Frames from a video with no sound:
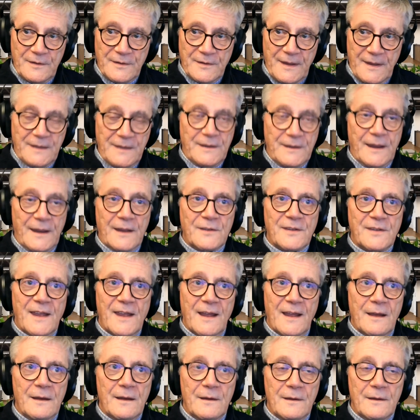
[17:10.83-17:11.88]
edicts
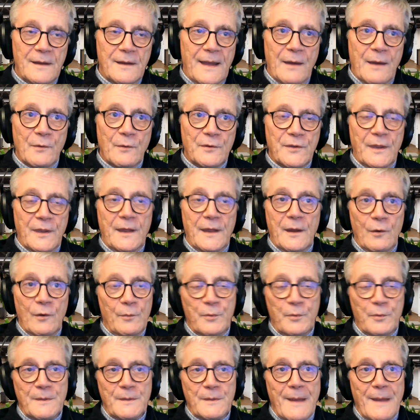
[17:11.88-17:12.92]
out there
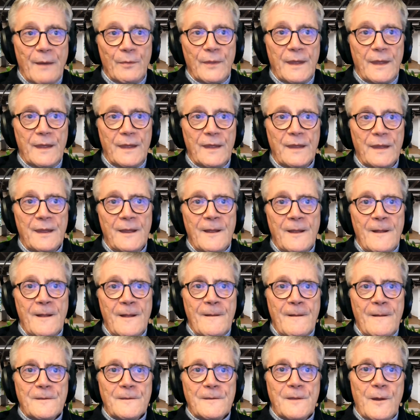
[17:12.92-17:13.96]
or put them out there.
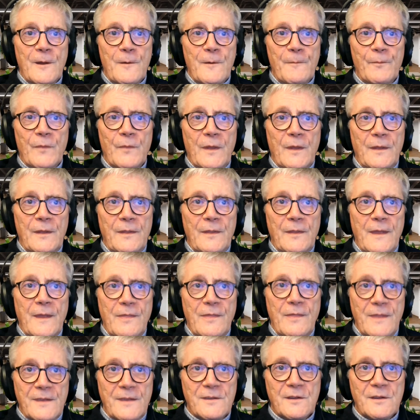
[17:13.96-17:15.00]
So
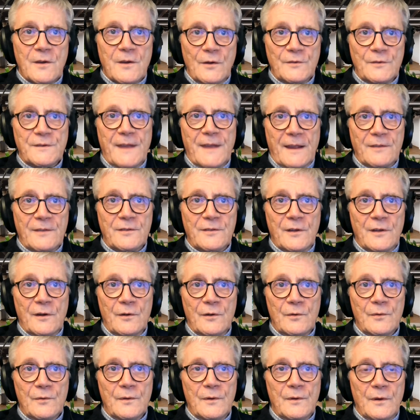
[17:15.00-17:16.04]
in this context,
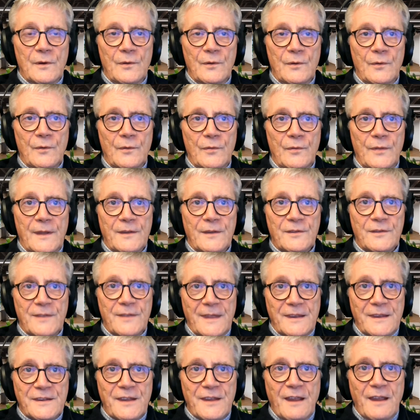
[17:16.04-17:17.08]
though, they
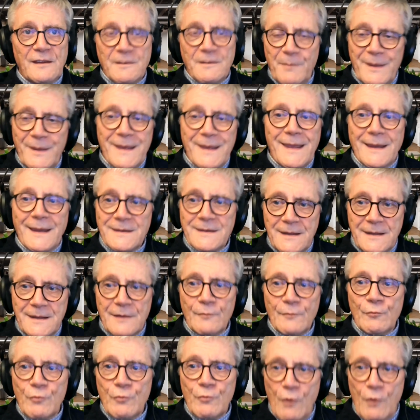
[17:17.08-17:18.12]
seem to be getting
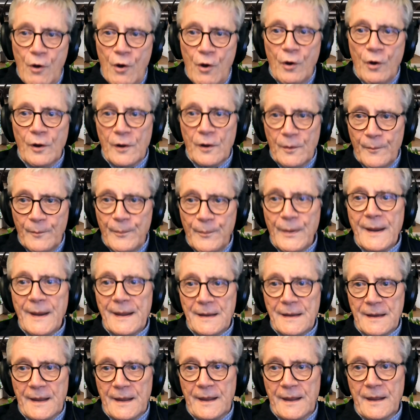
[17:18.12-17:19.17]
it wrong
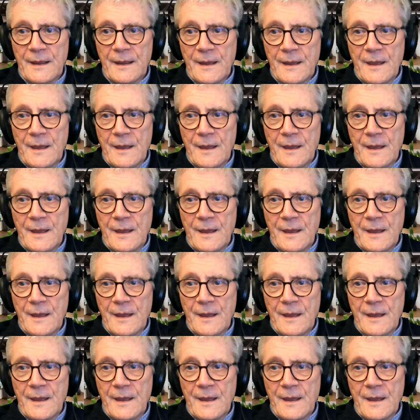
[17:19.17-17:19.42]
completely.